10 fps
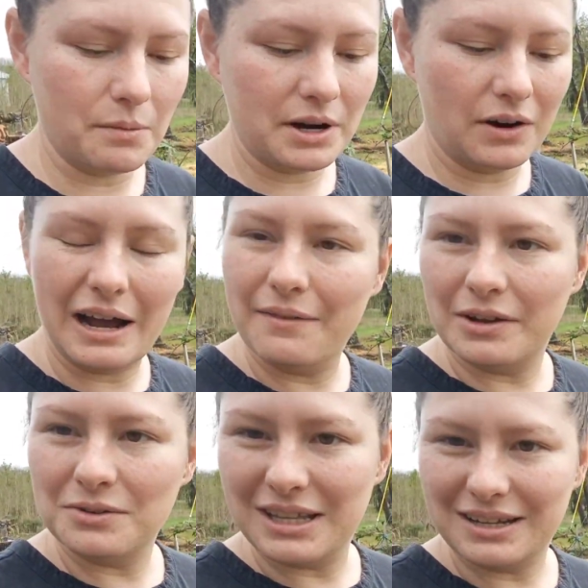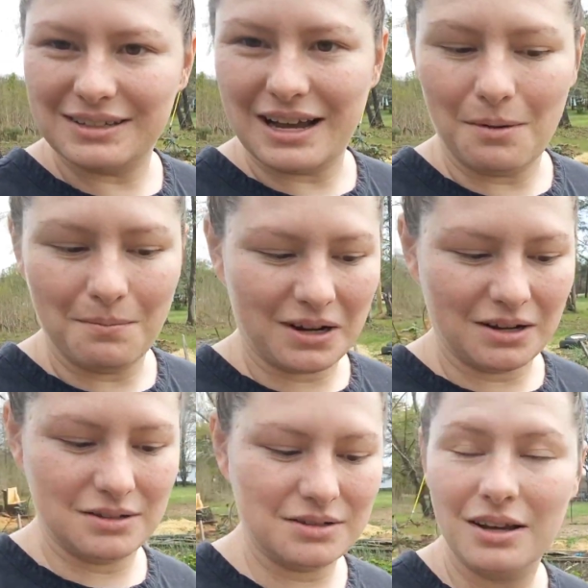We don't have those things out
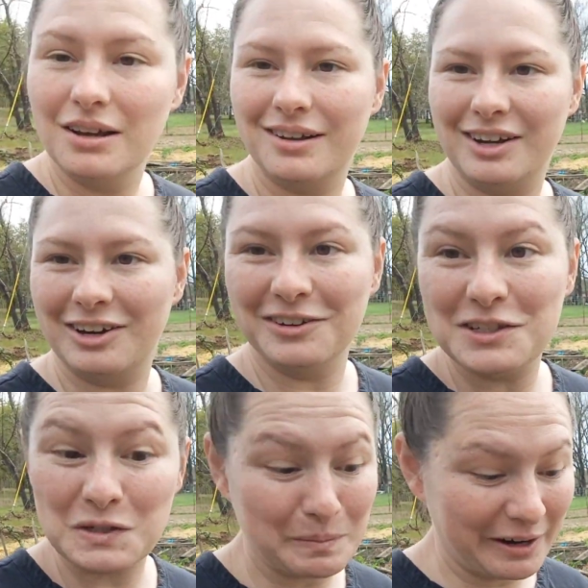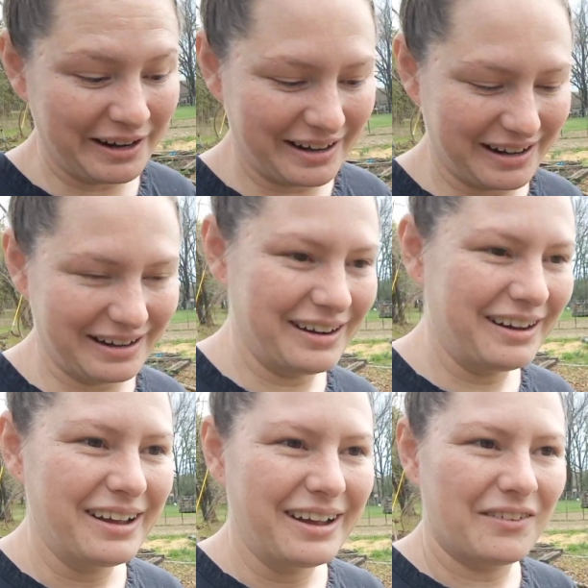because, you know, it's spring and
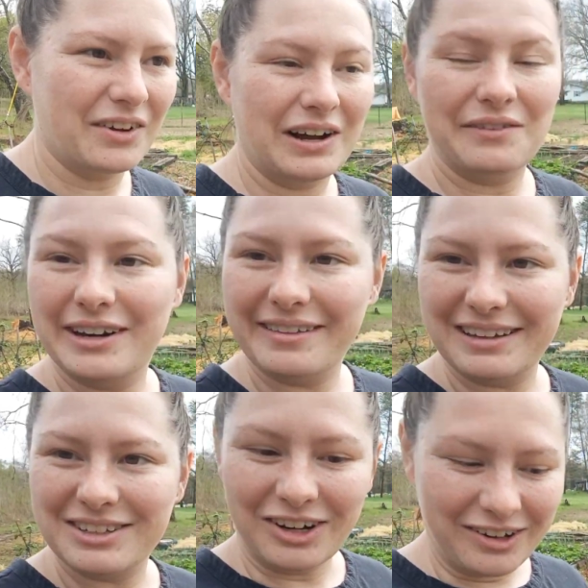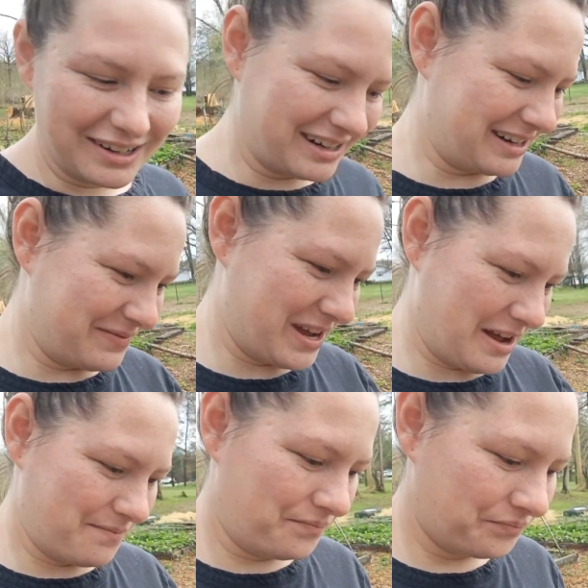we don't have anything started in them yet.